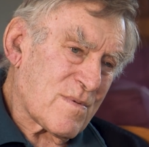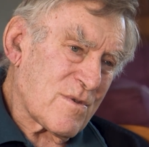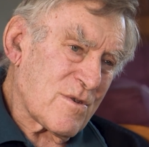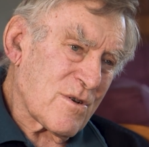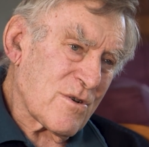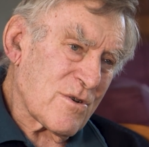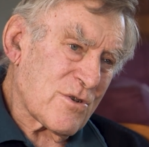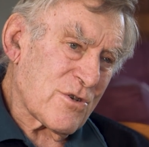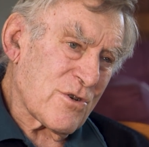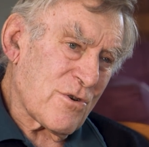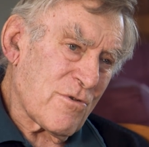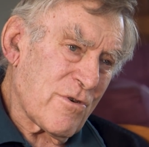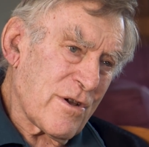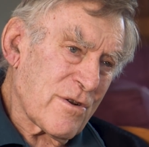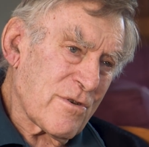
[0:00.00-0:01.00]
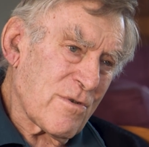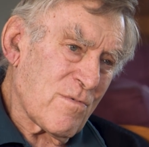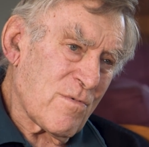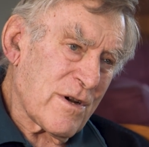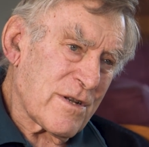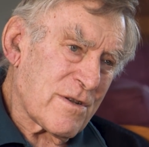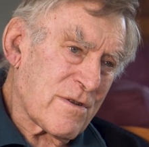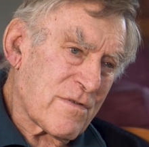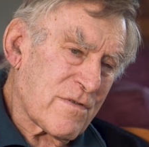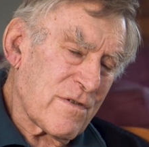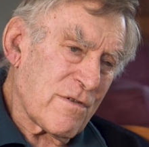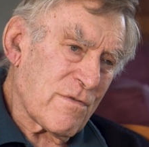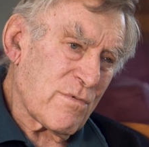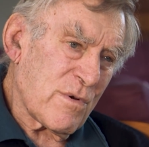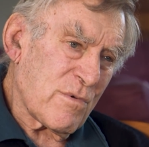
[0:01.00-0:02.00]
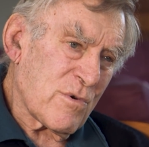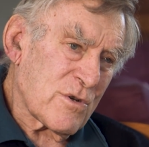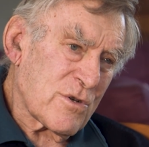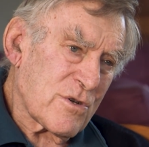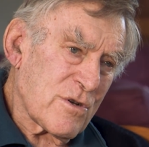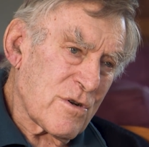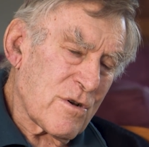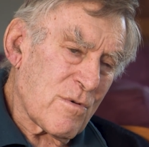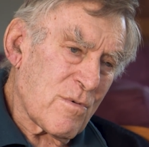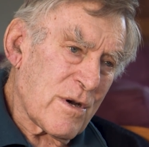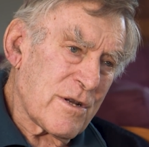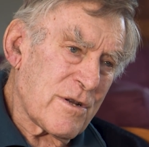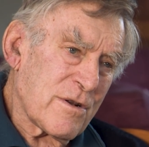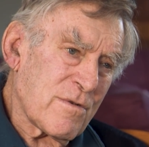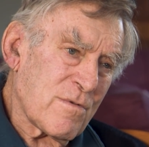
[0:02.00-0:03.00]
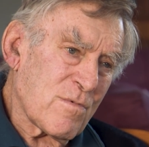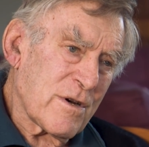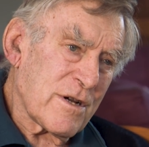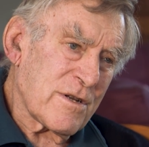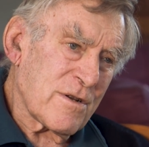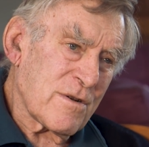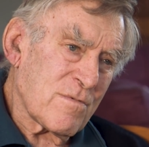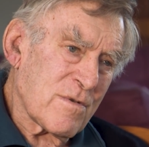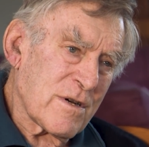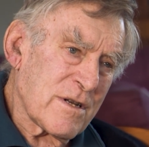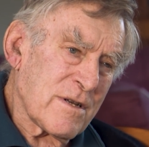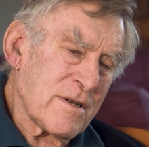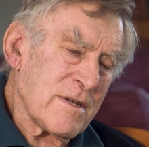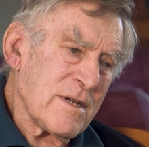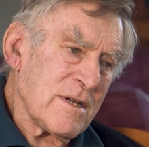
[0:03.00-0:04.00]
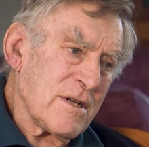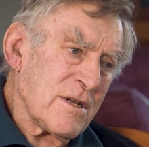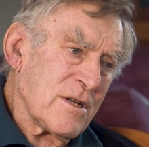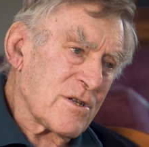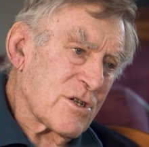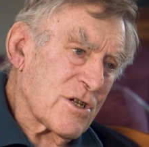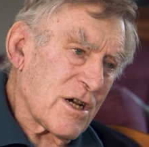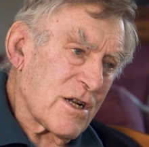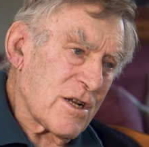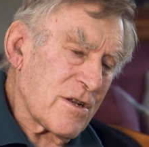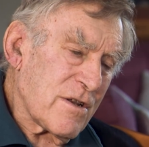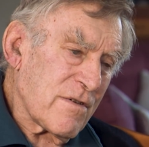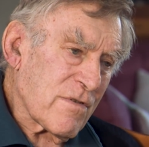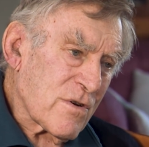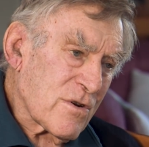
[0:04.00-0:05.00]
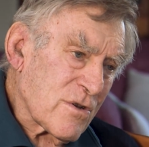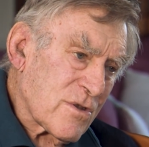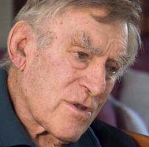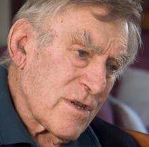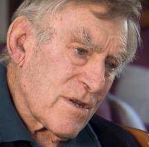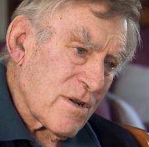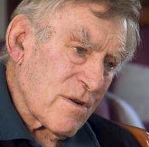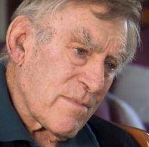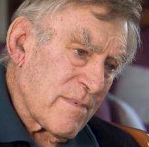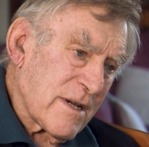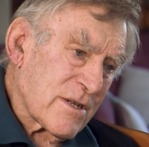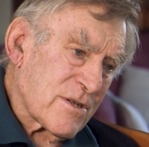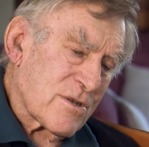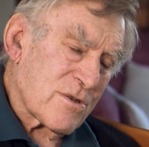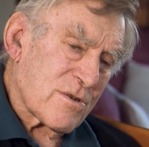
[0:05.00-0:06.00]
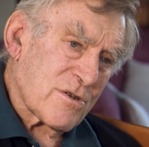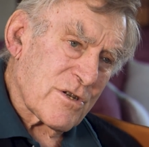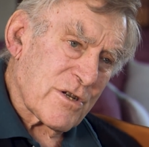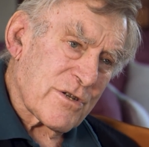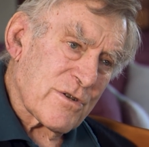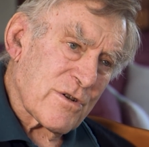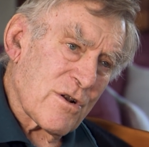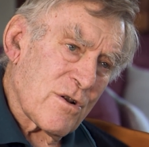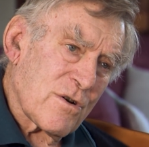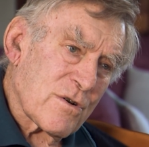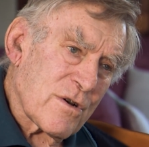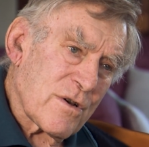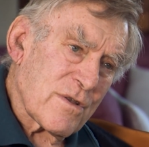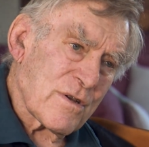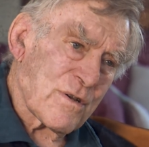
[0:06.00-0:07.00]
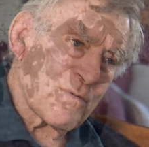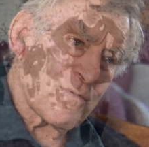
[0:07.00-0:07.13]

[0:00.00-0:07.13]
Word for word: you've got to sit around and wait to see if we want you, and I waited and waited and waited. Charlie never got there till about six o'clock, I think